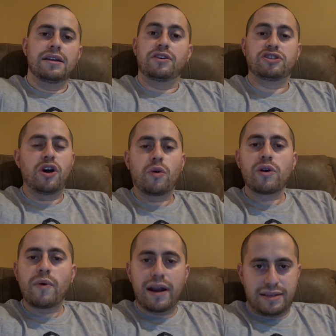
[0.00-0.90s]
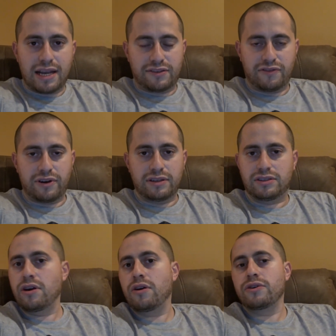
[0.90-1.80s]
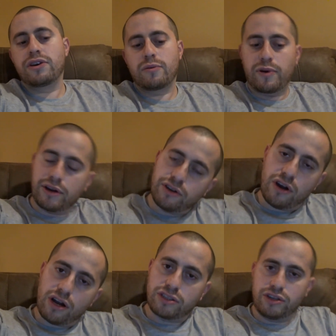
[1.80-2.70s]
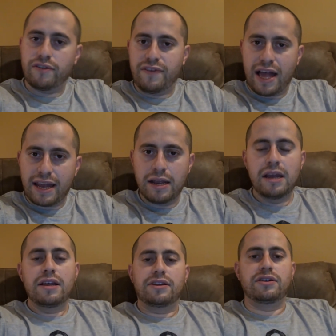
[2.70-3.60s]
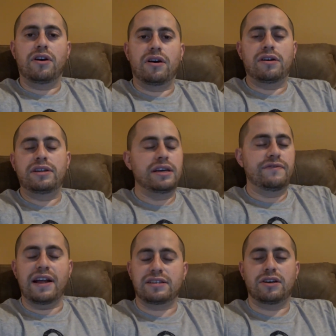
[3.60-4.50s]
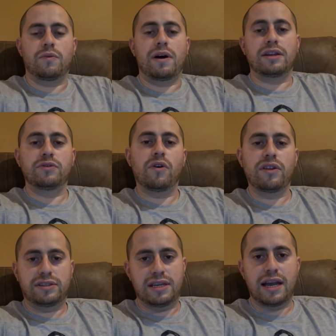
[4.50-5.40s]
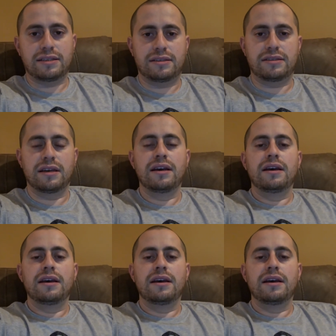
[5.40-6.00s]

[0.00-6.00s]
There's no real way to test for it. So you're going to bring your dog to the vet. The vet's going to want to do all these tests.